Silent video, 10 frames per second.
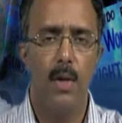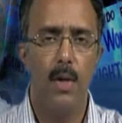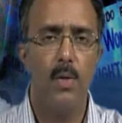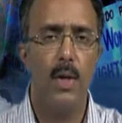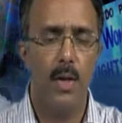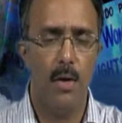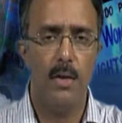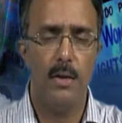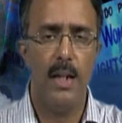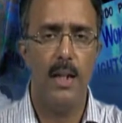You cannot
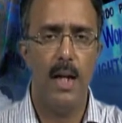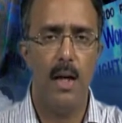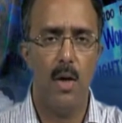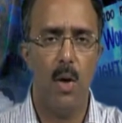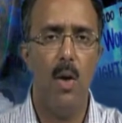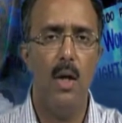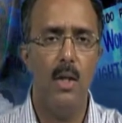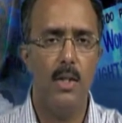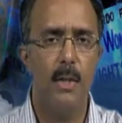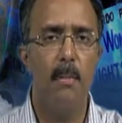say they are all
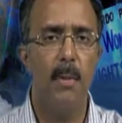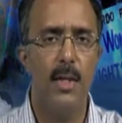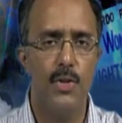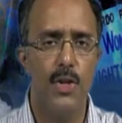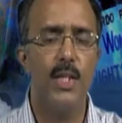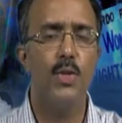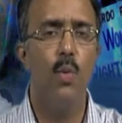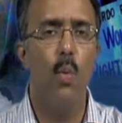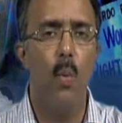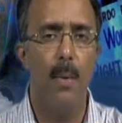simply just
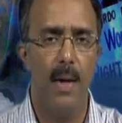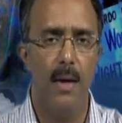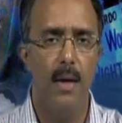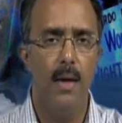women.